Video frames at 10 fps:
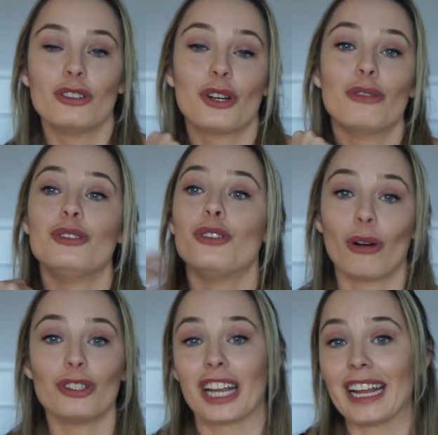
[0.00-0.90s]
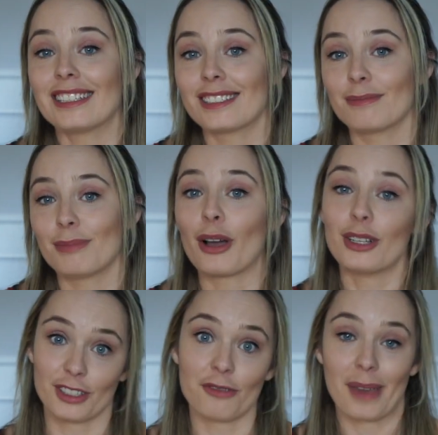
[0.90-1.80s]
don't not cheat
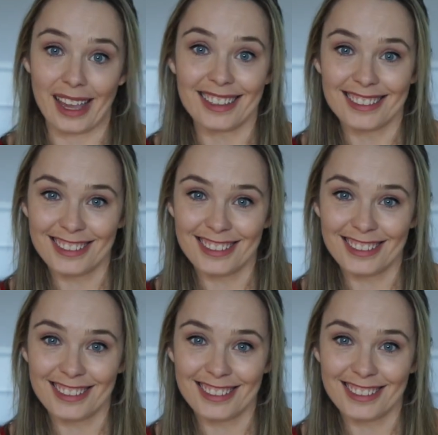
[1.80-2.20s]
because of me.